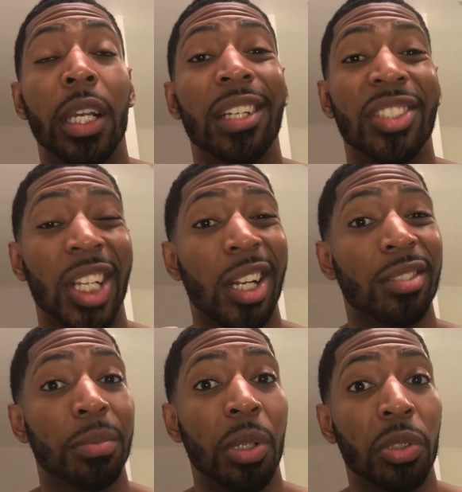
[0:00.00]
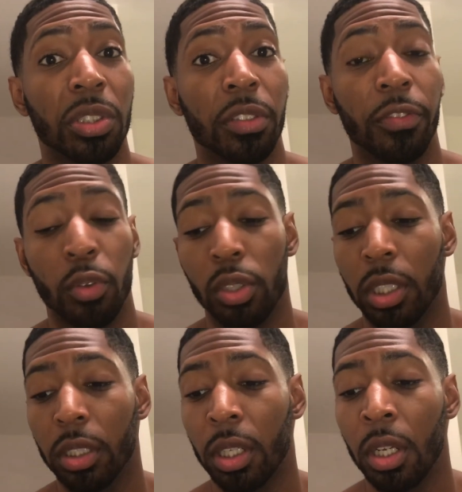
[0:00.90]
And shout out to Boscia
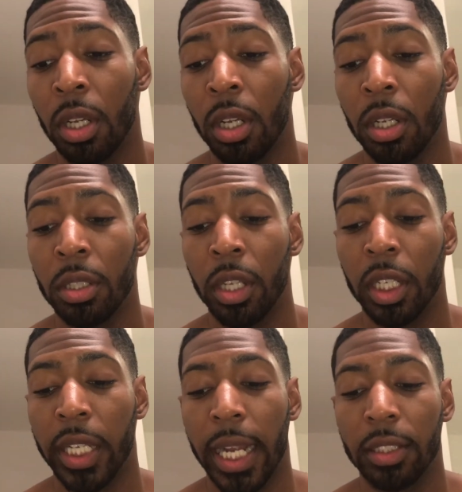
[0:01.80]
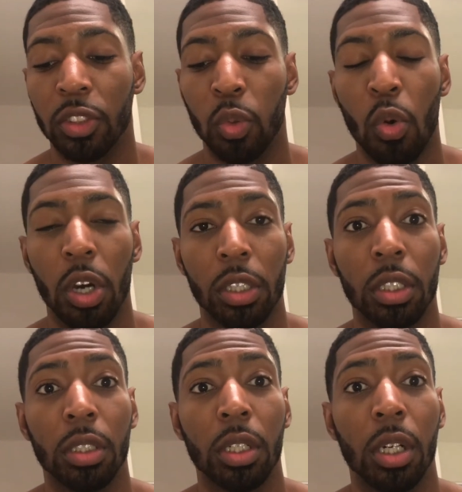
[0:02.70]
for their Cactus Water.